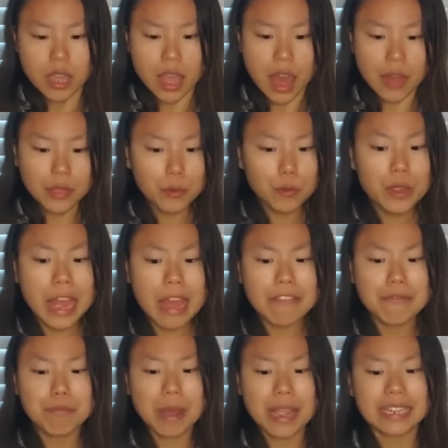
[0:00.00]
And then we
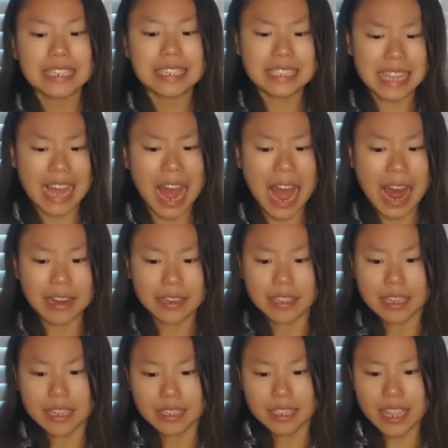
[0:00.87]
have Mighty
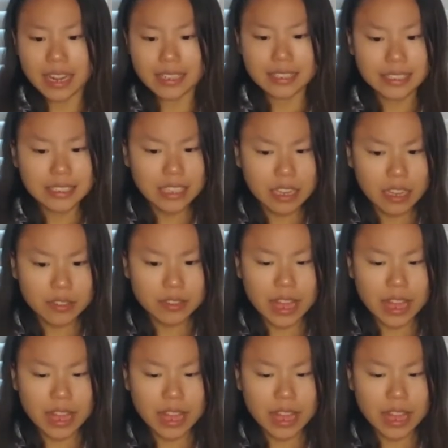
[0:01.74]
God, the idea